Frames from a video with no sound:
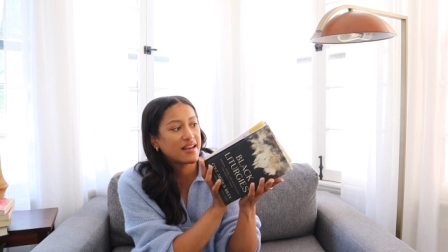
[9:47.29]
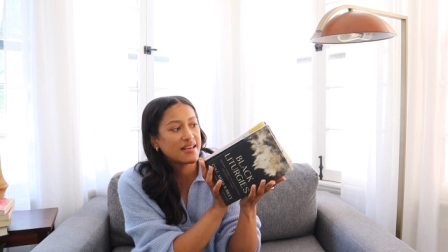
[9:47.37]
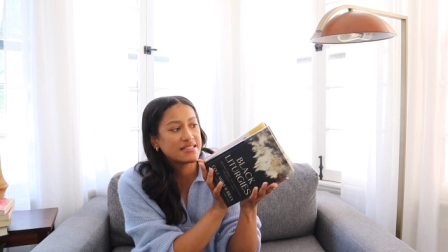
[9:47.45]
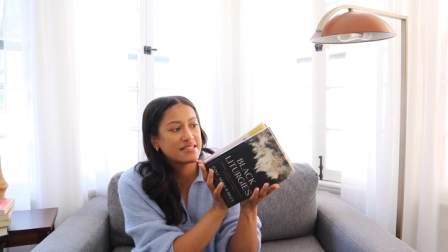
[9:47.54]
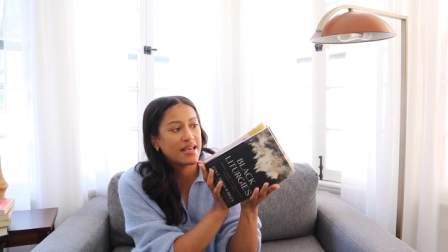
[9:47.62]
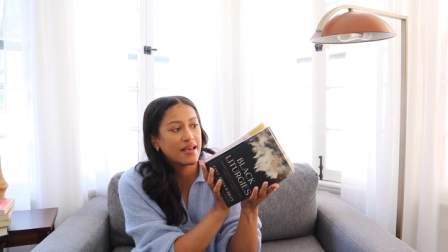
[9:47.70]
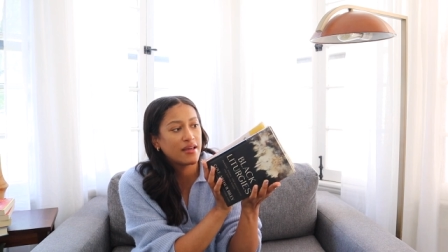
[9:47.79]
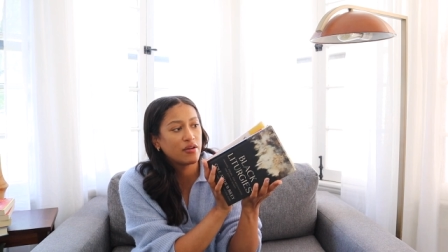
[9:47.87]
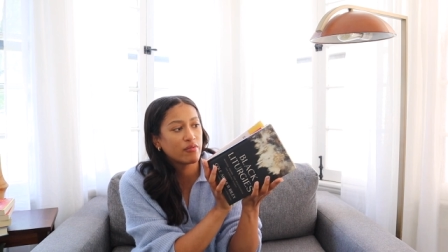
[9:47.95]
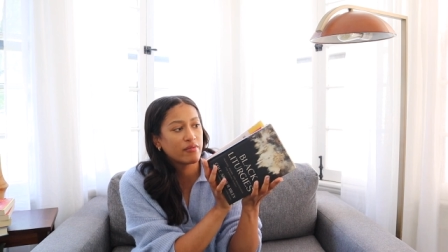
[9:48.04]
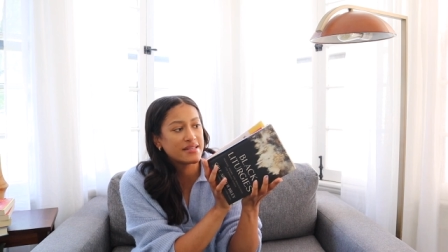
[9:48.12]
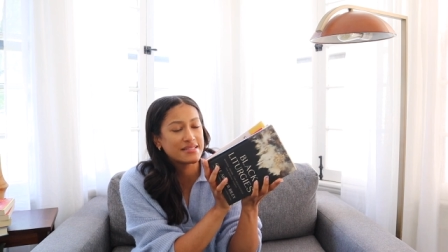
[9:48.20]
that I said
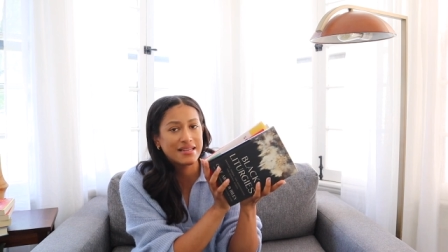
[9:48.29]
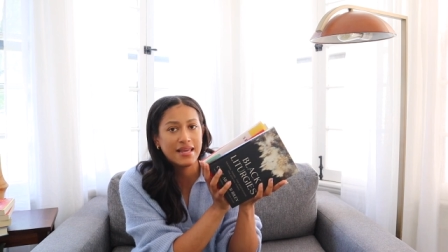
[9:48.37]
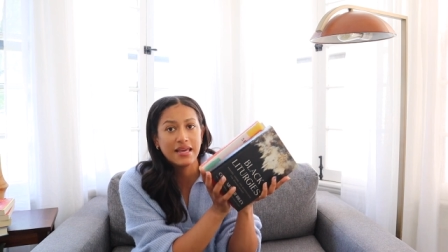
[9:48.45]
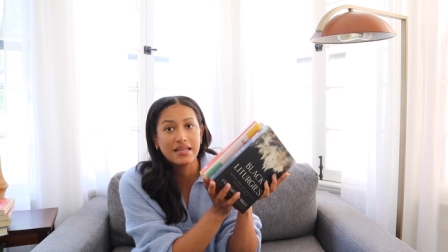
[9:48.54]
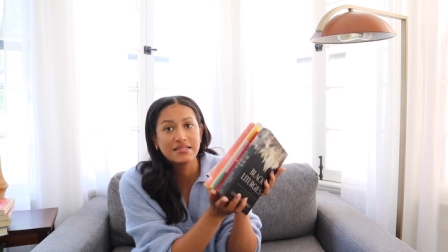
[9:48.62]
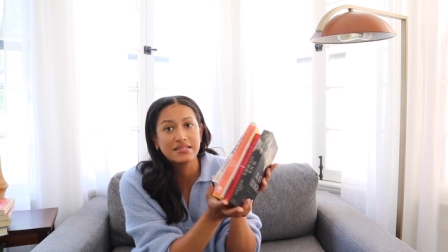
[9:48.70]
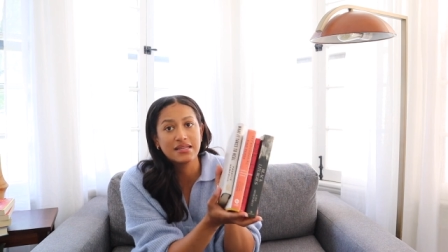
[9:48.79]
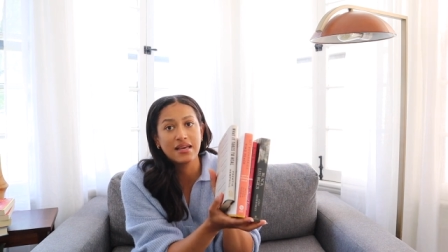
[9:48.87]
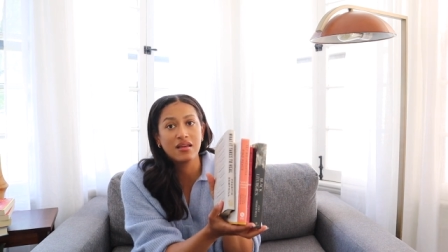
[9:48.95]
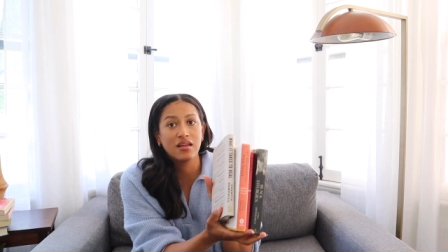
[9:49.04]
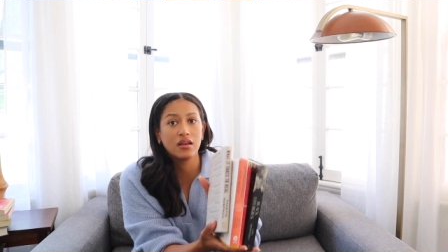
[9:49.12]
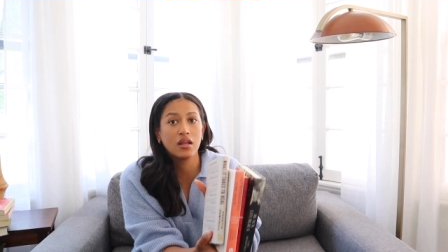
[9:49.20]
resonates
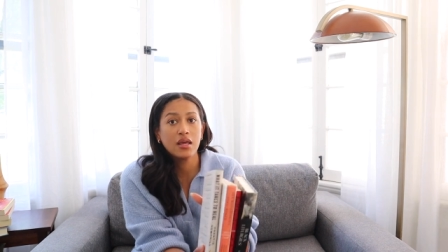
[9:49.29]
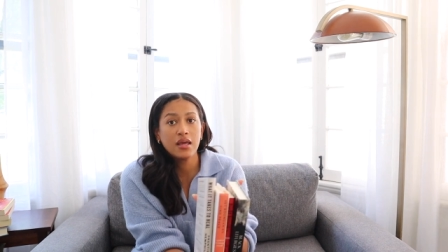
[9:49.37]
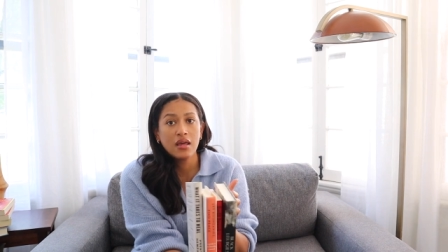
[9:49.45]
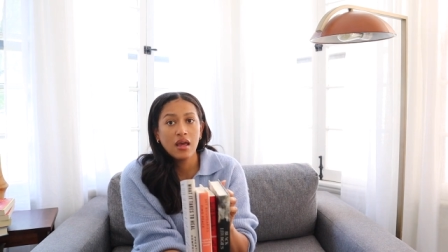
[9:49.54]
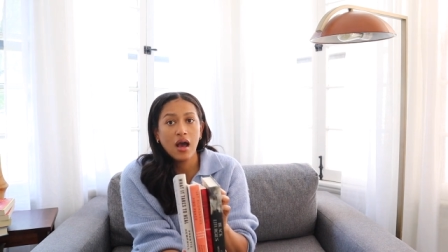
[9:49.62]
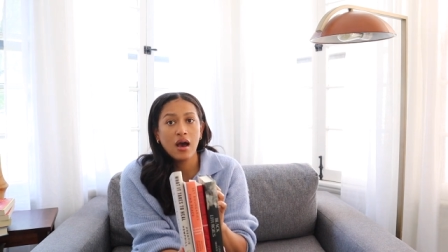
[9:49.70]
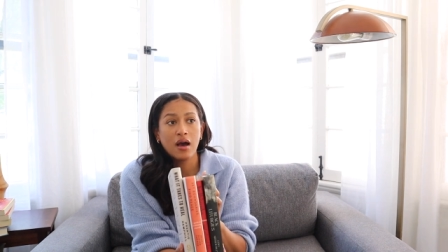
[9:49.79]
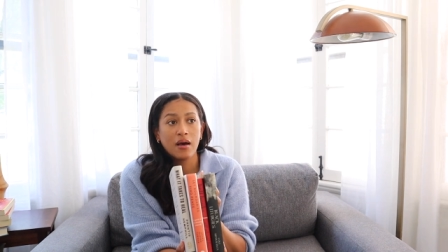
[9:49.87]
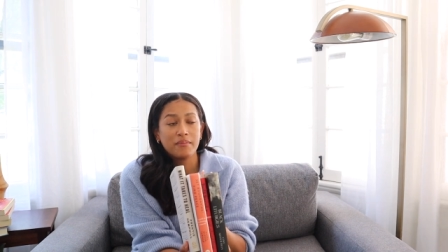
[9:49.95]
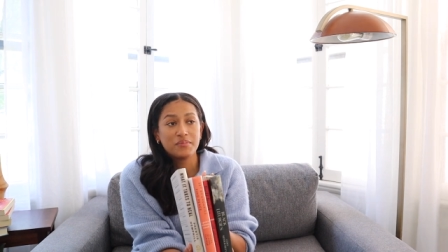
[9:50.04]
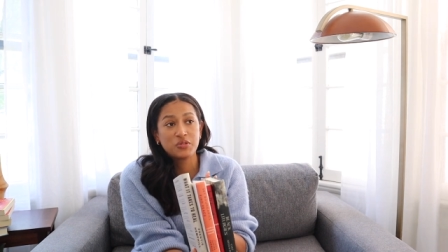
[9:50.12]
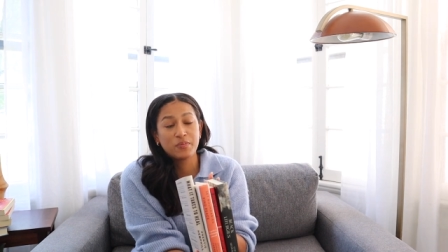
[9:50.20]
and
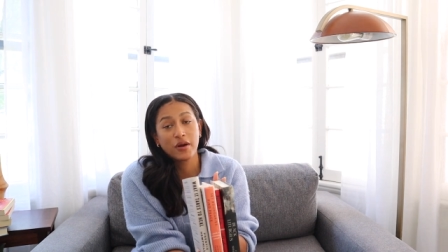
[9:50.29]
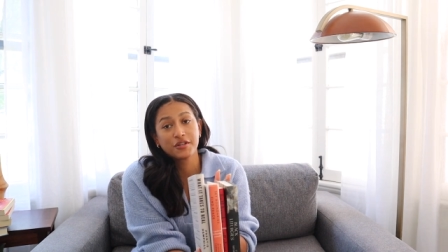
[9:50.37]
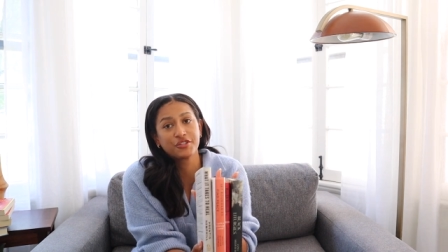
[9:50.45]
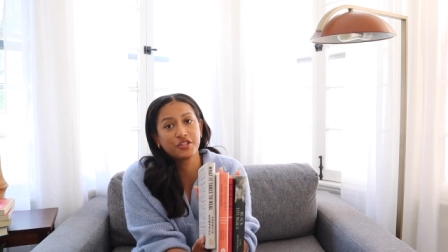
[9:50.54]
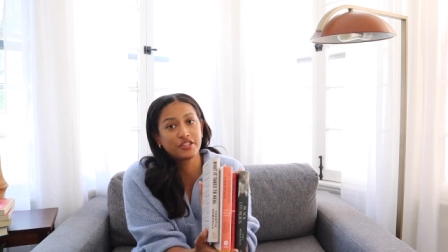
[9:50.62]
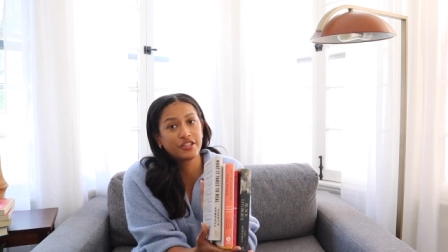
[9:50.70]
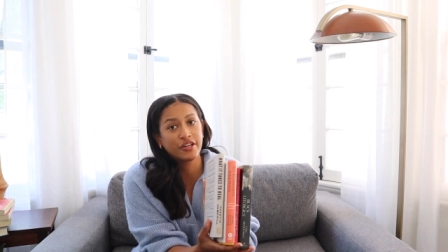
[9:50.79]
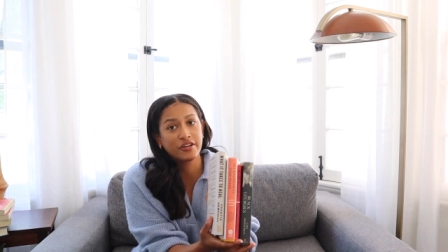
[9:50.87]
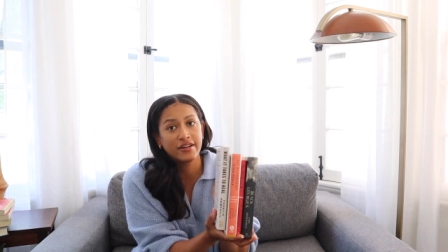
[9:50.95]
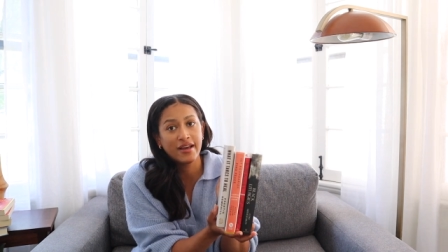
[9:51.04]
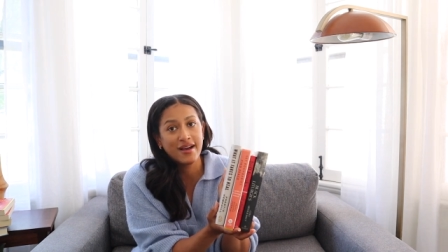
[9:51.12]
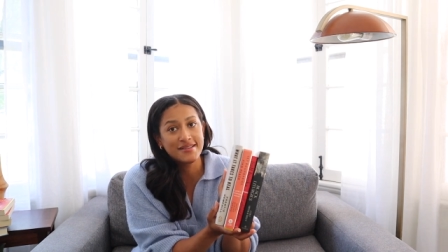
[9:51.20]
sparked your
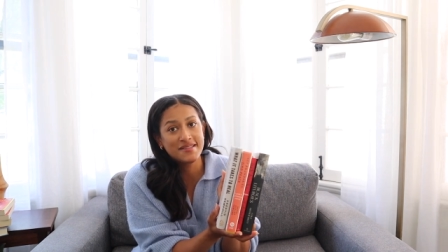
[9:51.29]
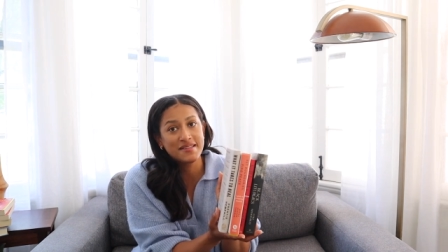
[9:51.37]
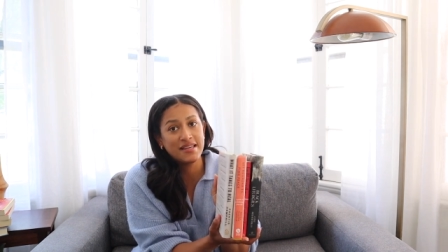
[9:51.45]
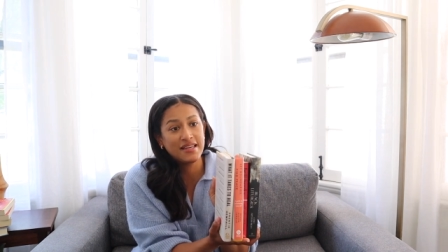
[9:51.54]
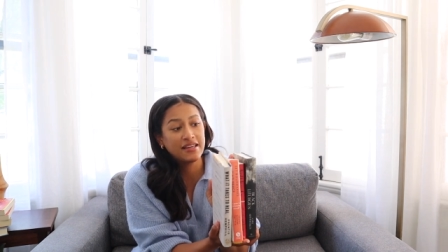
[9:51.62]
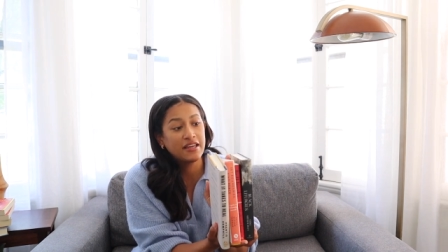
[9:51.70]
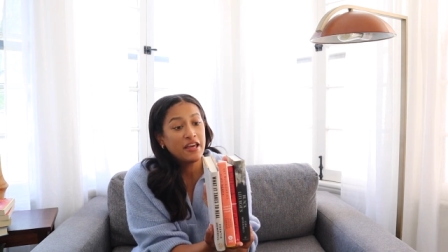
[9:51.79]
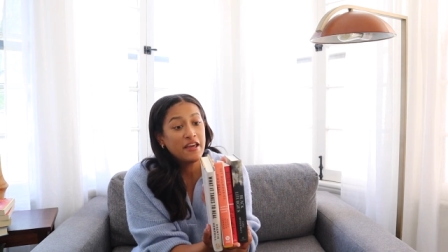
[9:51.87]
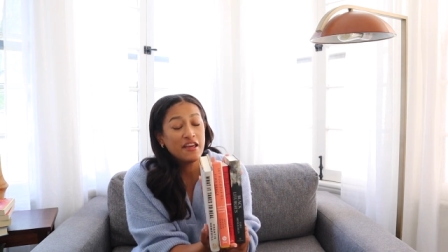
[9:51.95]
curiosity.